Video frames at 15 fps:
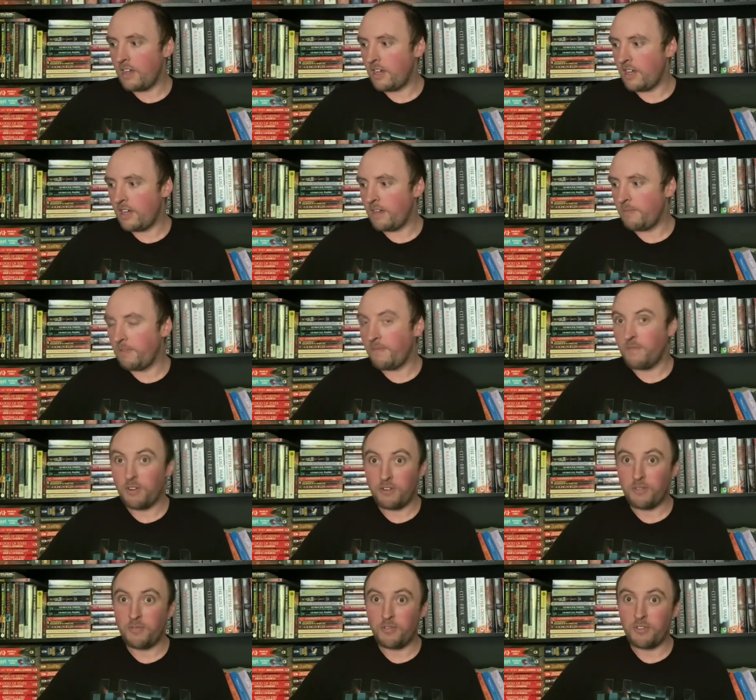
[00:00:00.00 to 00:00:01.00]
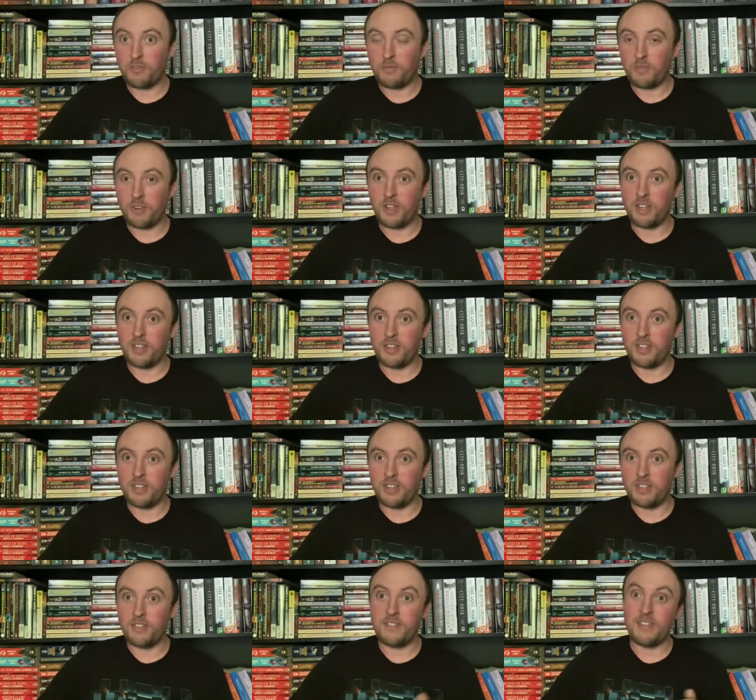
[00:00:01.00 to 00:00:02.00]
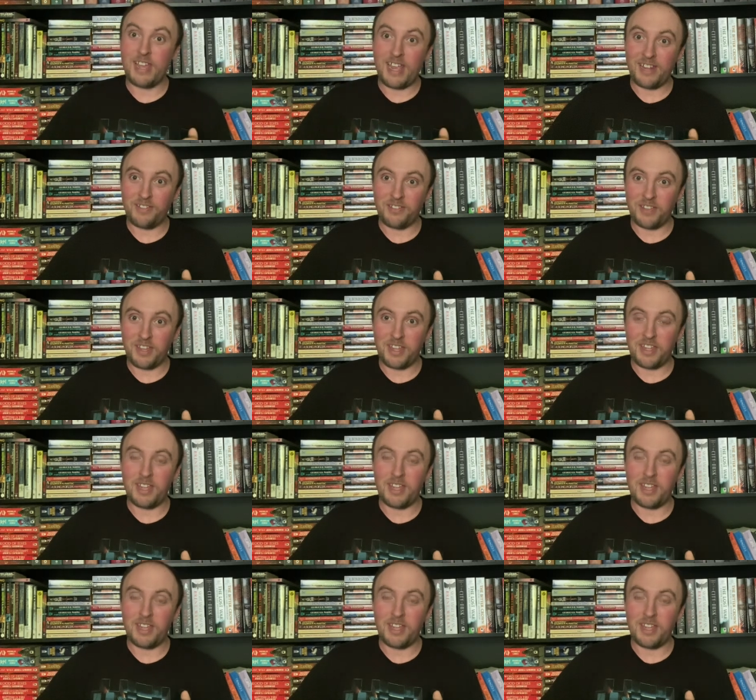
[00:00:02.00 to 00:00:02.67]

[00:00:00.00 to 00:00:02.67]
Um, the first one, sadly,